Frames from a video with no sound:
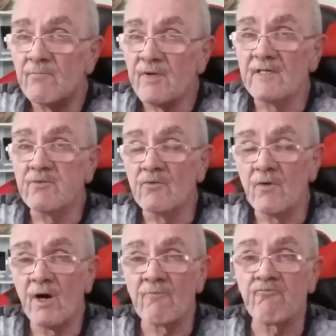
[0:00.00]

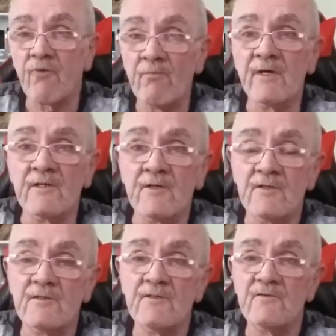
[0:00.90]
people are robbing
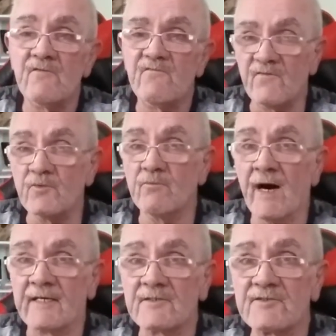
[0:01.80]
food
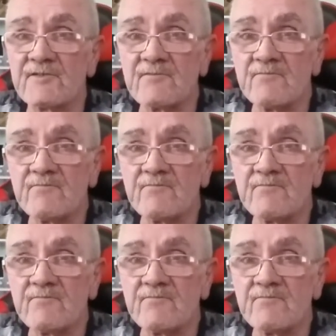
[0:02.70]
banks.